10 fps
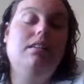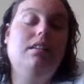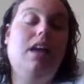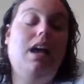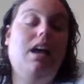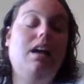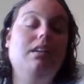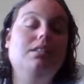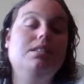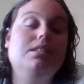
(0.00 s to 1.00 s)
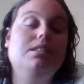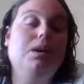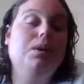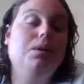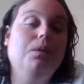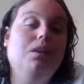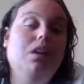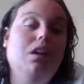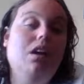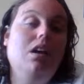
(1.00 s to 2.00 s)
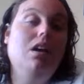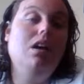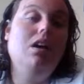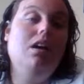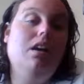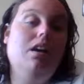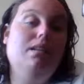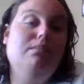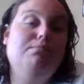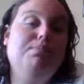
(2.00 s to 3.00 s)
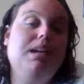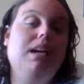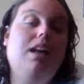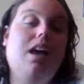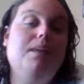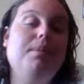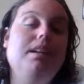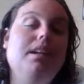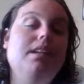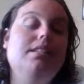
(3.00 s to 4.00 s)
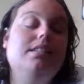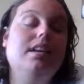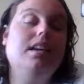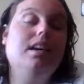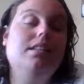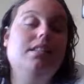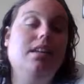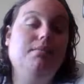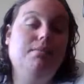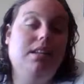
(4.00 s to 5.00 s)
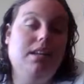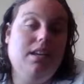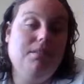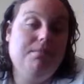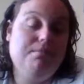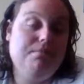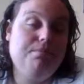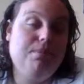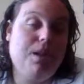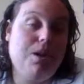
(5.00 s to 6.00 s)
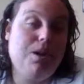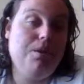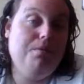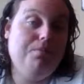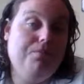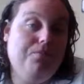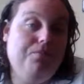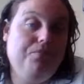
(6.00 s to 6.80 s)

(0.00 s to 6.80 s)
Yeah, so, but I'm going to say something, okay?